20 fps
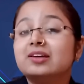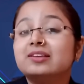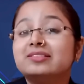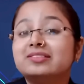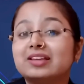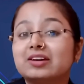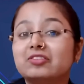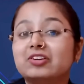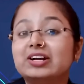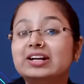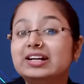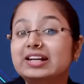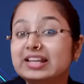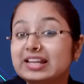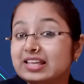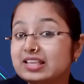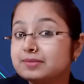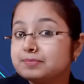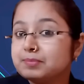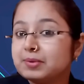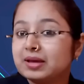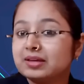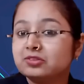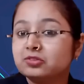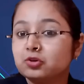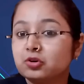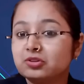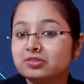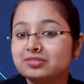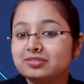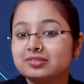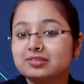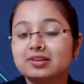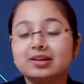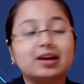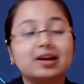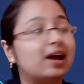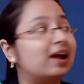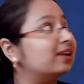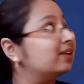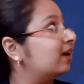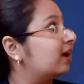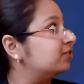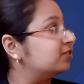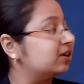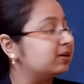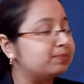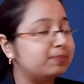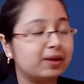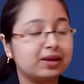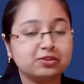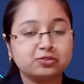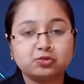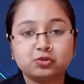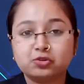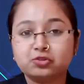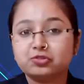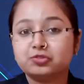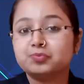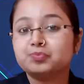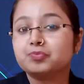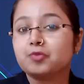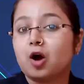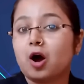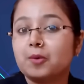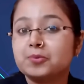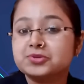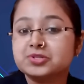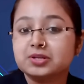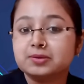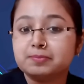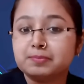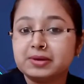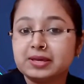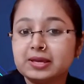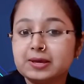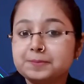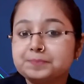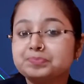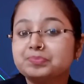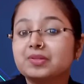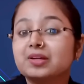17 pesos and 100 pesos, option B,